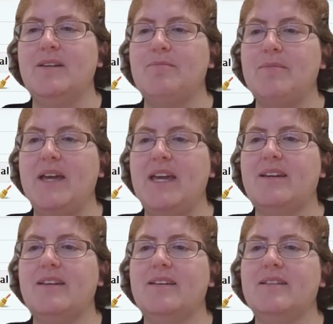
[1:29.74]

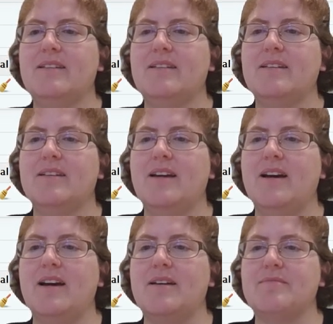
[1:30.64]
make
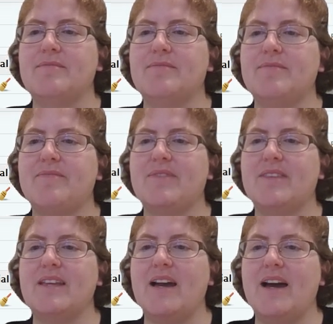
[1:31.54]

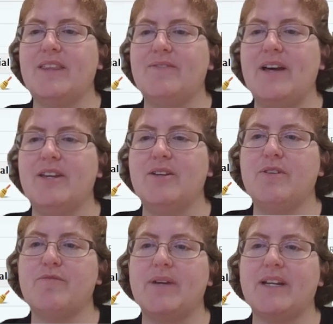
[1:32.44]
the ith value
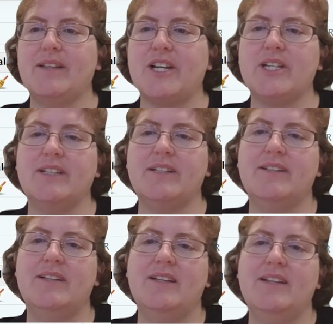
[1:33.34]
of my collection
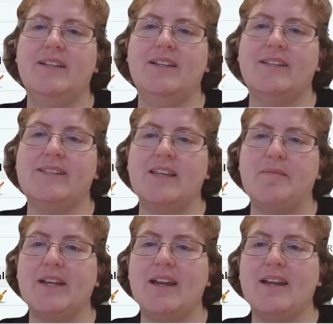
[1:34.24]
the same
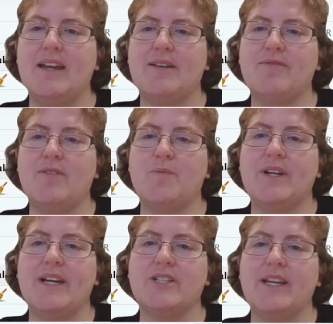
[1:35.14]
thing I get from when
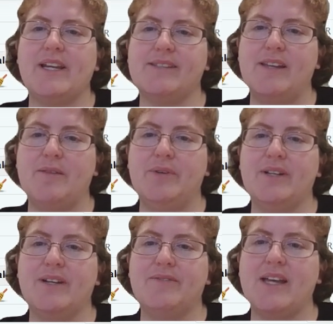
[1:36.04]
I take a
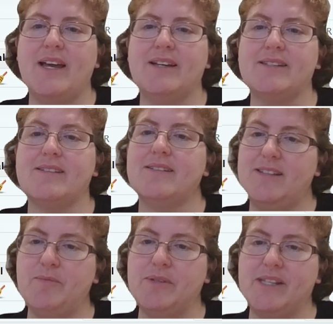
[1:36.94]
sample
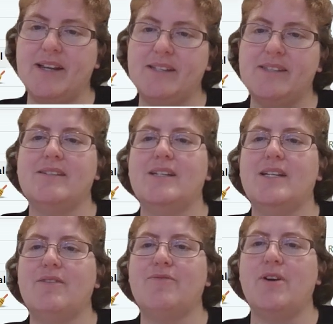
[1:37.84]
size
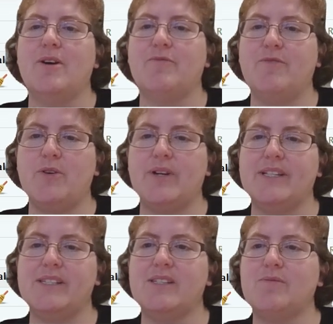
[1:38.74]
from
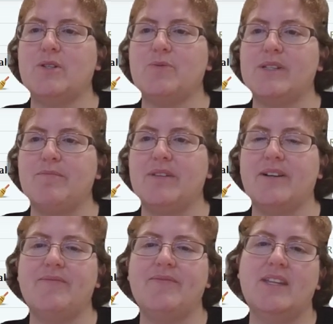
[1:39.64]
focus, which was up
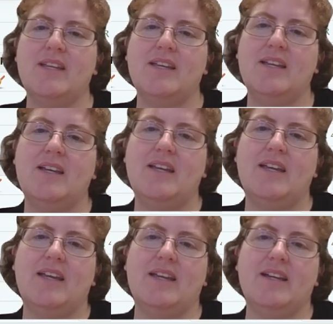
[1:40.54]
there,
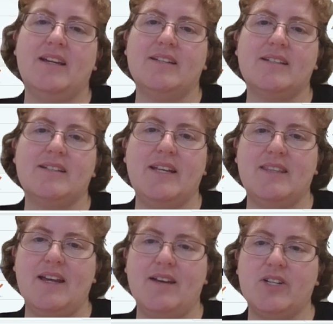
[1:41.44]
and take
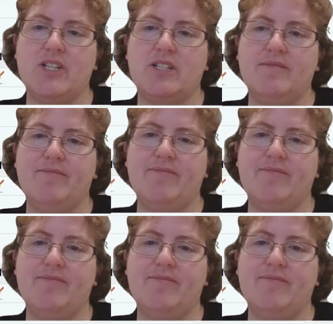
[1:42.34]
the average.